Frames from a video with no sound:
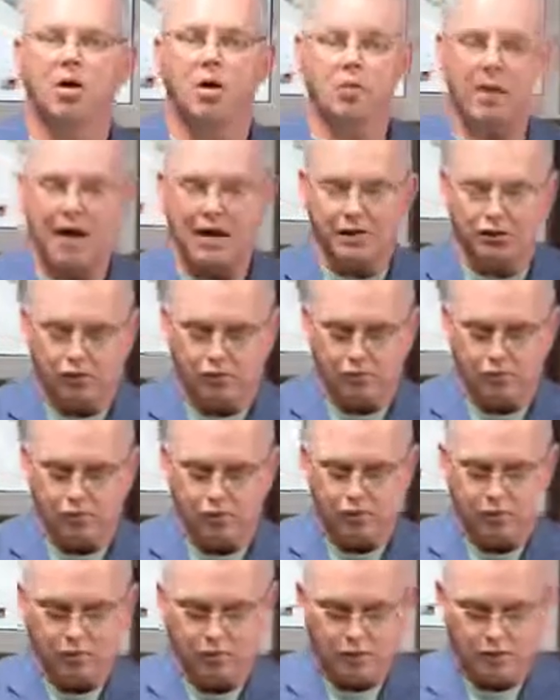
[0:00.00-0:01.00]
Go back
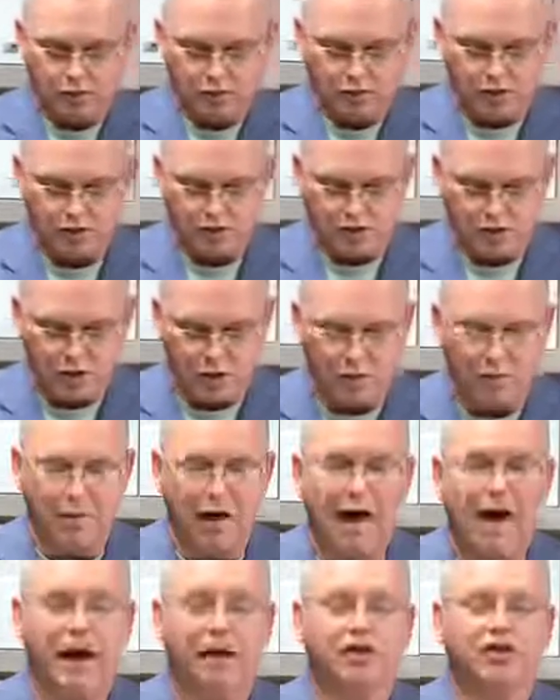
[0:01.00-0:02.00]
to
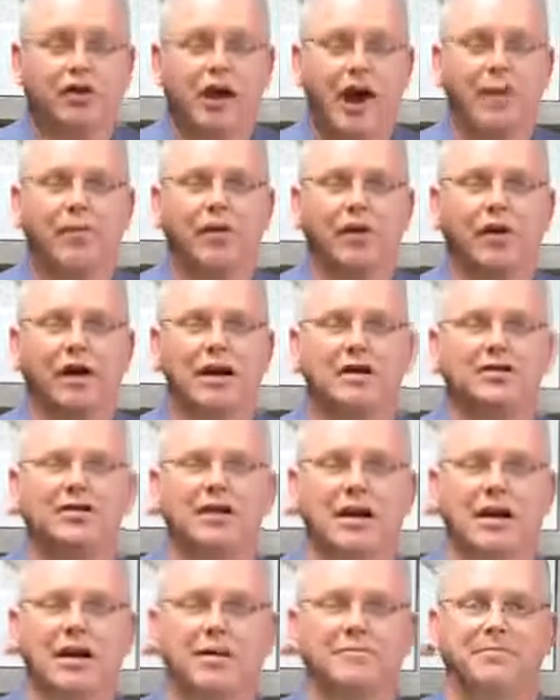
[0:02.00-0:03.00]
Jeremiah chapter
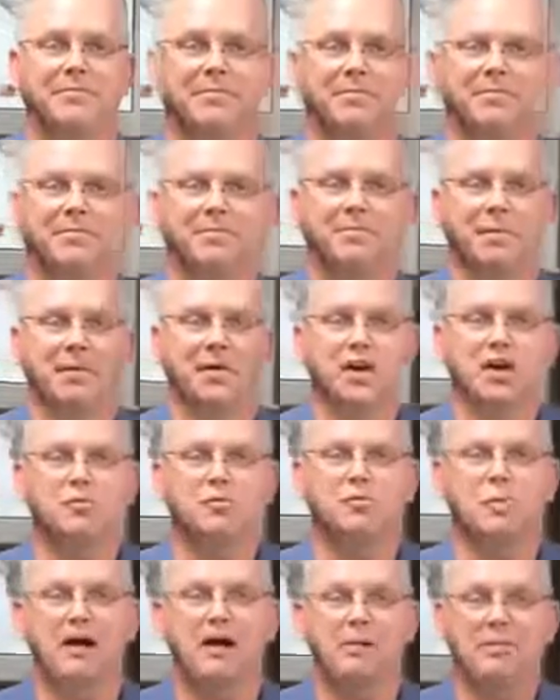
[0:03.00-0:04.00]
18.
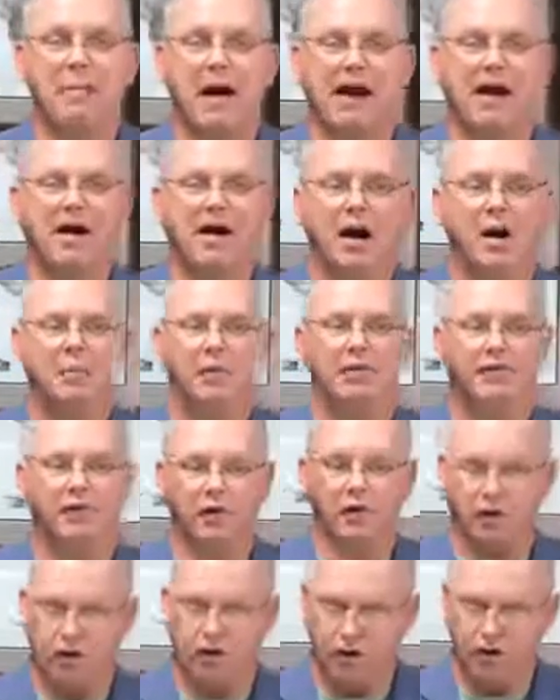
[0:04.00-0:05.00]
Let's pick back up in
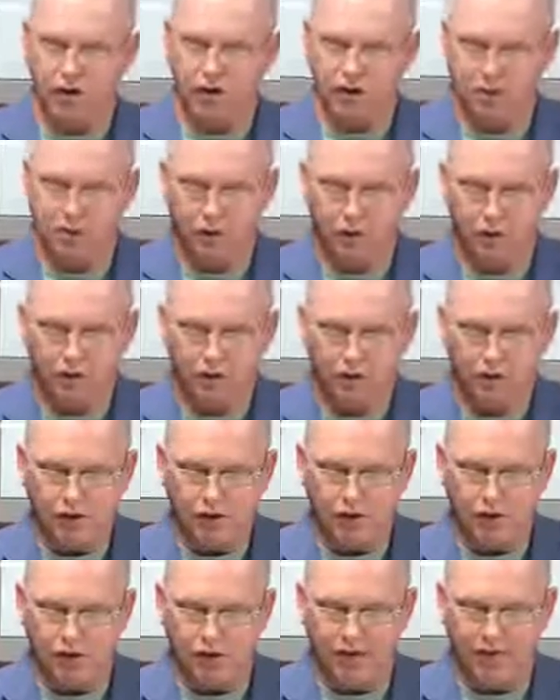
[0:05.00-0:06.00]
verse number
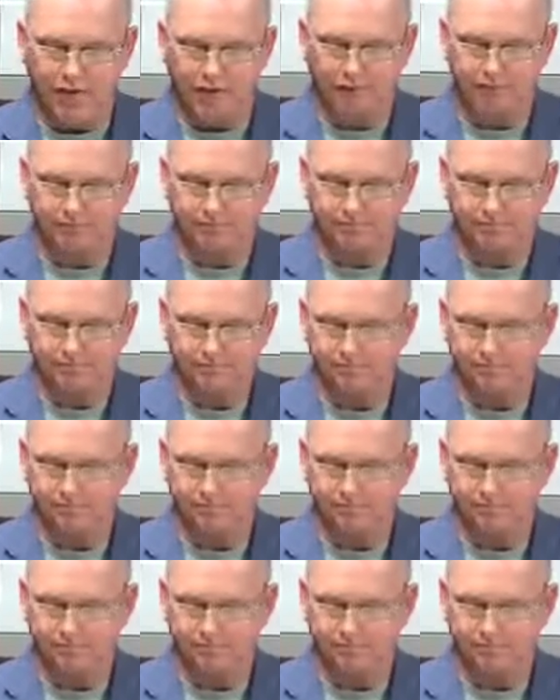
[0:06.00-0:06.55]
7.